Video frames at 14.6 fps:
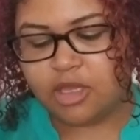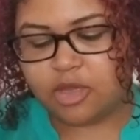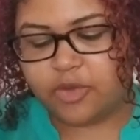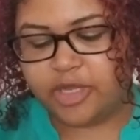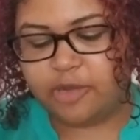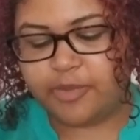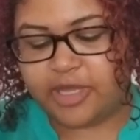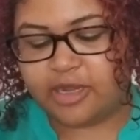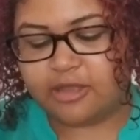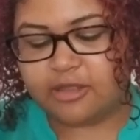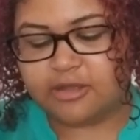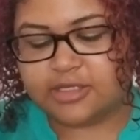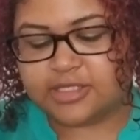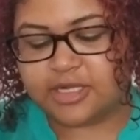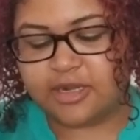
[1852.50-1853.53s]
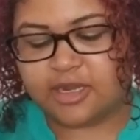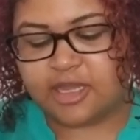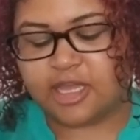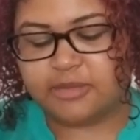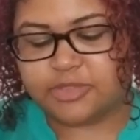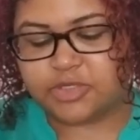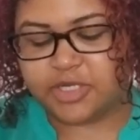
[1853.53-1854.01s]
Queen of Pentacles, they're going to
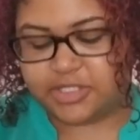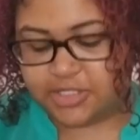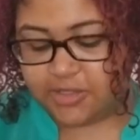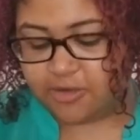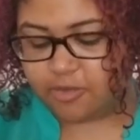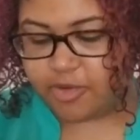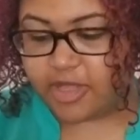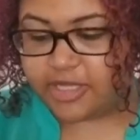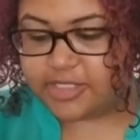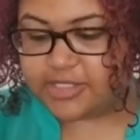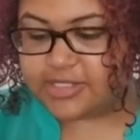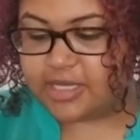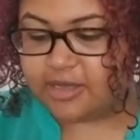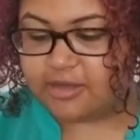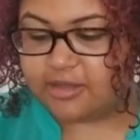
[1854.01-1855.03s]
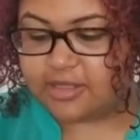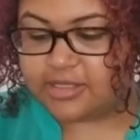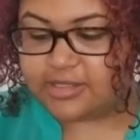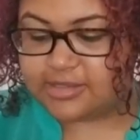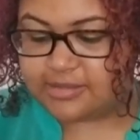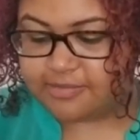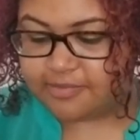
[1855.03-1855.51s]
come straight to you and probably just tell you
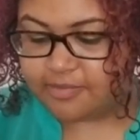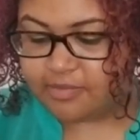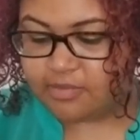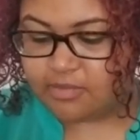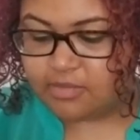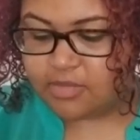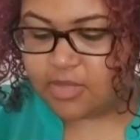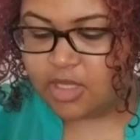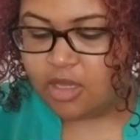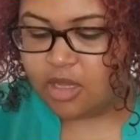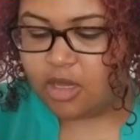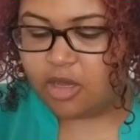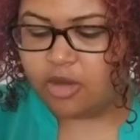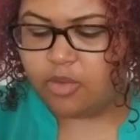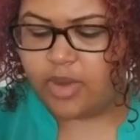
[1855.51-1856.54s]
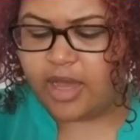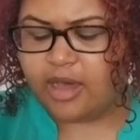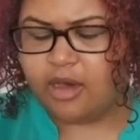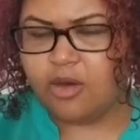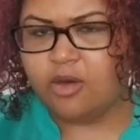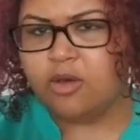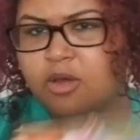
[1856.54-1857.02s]
this. Oh,
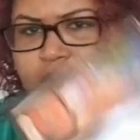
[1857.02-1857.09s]
wow.